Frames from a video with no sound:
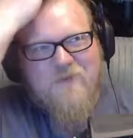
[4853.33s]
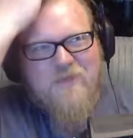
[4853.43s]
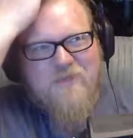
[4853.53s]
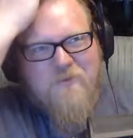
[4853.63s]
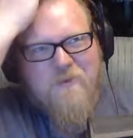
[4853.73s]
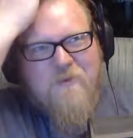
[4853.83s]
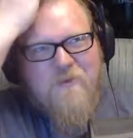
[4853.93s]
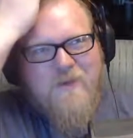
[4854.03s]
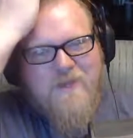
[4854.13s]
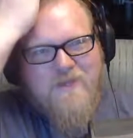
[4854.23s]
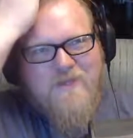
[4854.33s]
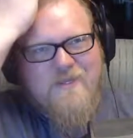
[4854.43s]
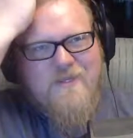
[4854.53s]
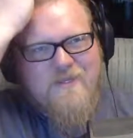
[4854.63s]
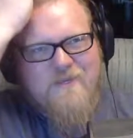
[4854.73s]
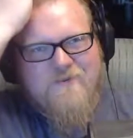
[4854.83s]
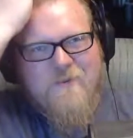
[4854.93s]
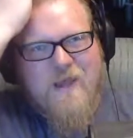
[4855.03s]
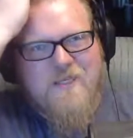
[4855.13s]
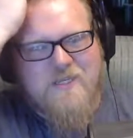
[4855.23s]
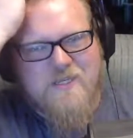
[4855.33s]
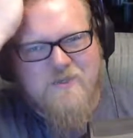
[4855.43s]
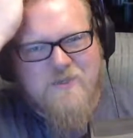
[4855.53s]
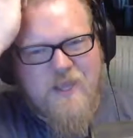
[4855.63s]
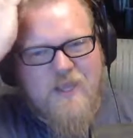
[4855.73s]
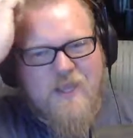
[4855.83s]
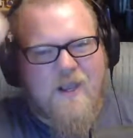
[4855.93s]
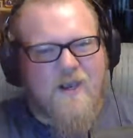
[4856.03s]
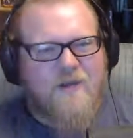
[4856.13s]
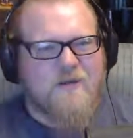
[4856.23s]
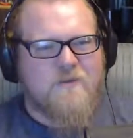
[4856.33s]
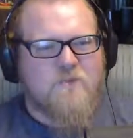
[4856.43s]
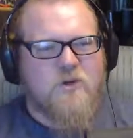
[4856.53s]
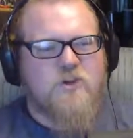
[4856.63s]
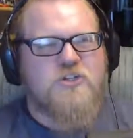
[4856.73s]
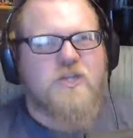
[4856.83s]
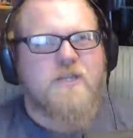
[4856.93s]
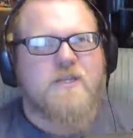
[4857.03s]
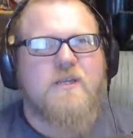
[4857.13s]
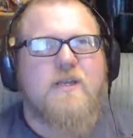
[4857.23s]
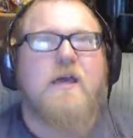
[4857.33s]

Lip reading: 3 Pokemon? Raichu, Gengar, Persian.